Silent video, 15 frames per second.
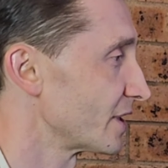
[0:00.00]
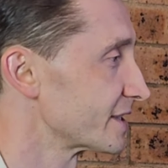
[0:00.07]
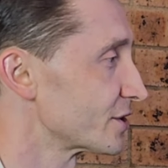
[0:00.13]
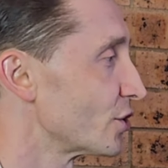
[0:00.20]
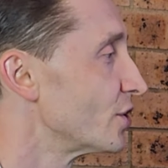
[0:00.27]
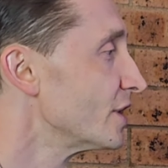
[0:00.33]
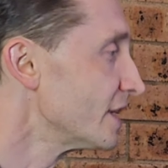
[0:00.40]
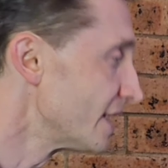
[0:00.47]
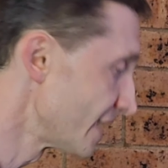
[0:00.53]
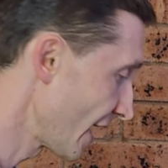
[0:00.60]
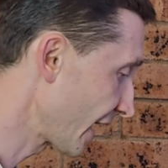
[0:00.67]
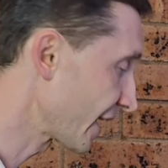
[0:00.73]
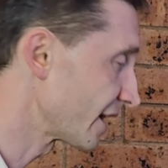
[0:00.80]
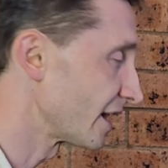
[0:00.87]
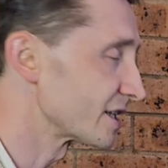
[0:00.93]
So
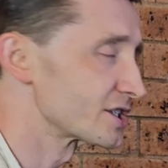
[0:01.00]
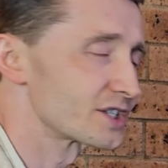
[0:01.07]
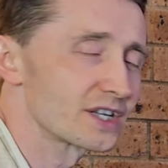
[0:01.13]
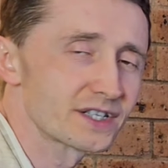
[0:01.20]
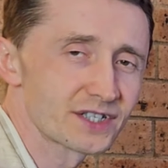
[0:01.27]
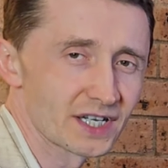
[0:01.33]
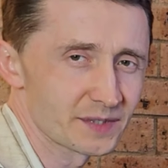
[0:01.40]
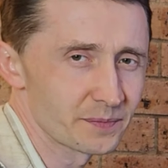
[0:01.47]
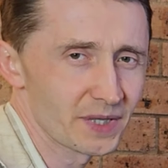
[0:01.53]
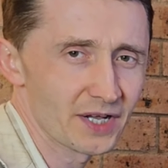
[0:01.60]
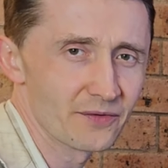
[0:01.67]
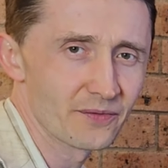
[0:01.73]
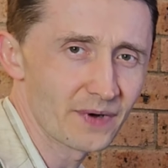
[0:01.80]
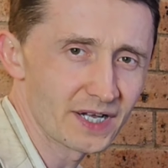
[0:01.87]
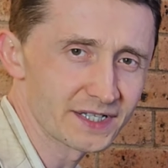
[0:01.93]
again, I'll just play
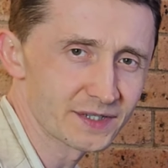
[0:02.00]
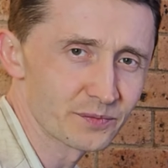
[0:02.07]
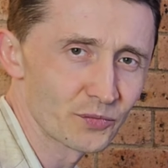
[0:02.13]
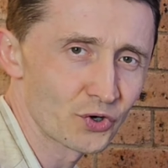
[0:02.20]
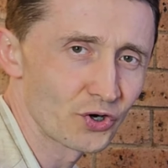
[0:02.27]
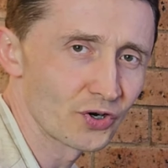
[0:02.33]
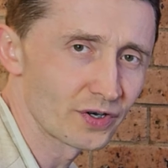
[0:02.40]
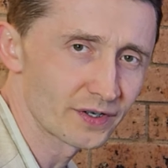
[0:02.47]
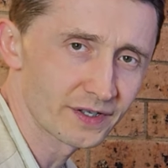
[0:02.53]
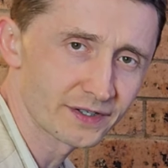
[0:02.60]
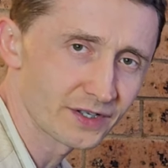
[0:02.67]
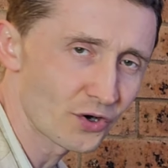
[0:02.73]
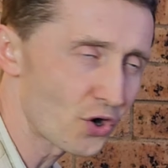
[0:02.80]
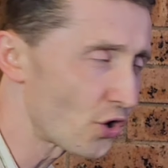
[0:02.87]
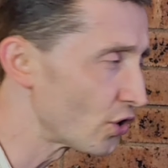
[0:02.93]
once more
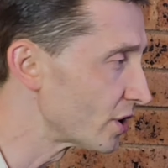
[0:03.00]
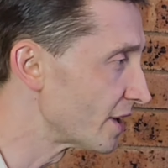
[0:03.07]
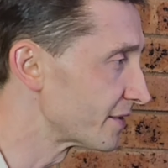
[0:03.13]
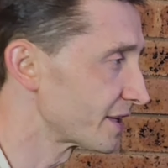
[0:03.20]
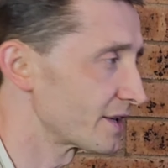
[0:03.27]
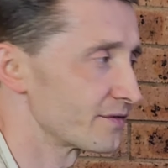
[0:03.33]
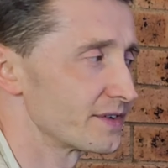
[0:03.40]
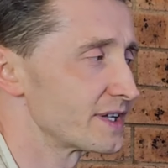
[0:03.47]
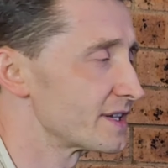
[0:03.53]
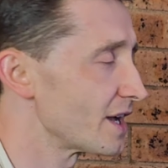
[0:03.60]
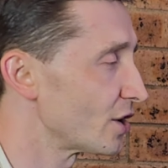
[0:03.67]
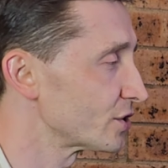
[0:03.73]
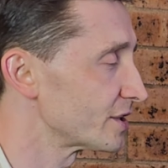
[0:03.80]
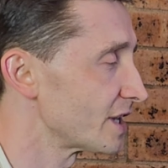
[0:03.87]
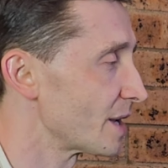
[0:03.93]
all left hand
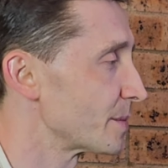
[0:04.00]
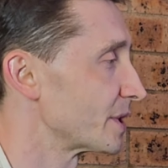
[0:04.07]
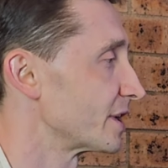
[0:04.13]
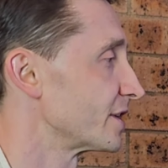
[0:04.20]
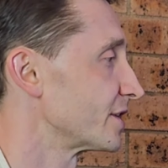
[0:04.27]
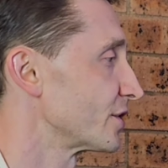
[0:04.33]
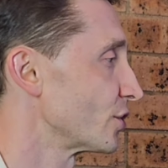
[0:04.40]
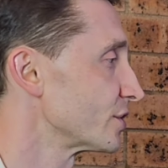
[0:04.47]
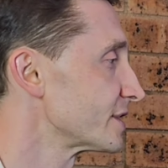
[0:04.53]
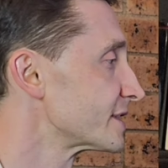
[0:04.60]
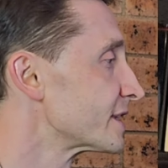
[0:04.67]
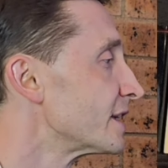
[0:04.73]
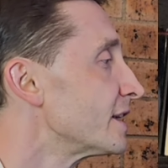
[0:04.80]
without naming any notes.